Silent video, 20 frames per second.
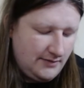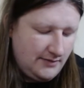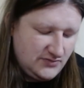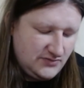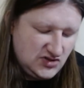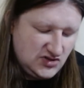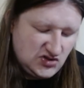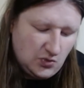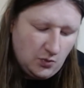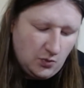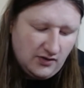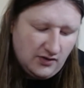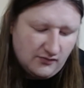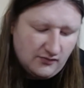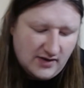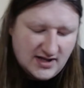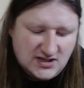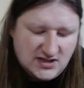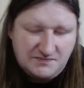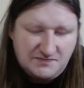So one of
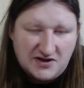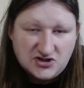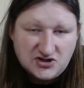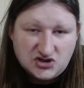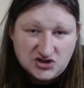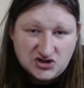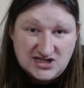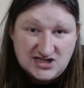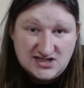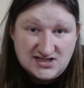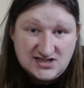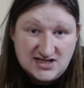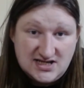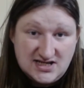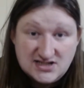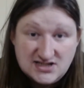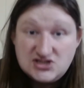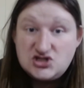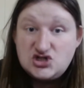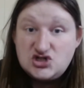Red's specialties
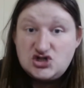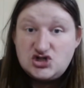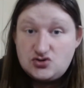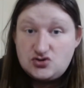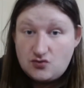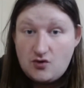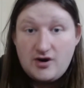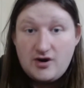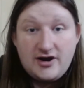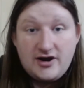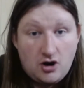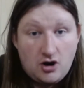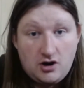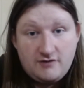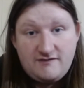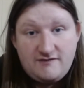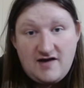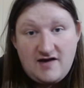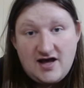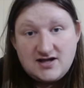is destroying
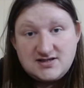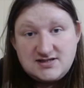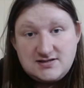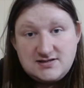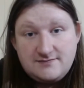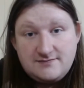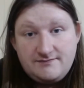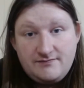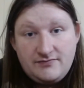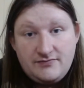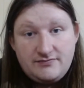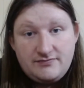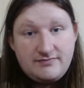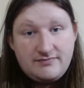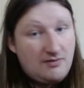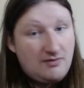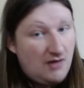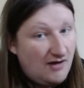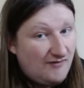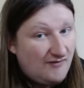artifacts. They
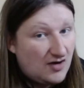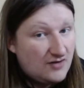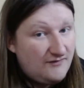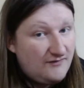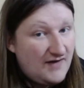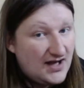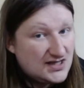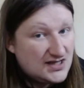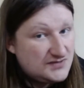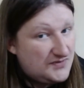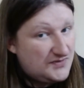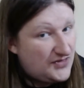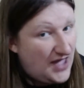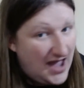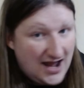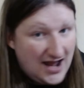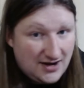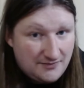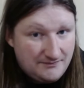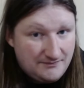love artifacts, but they
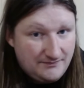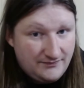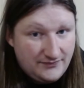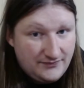hate them.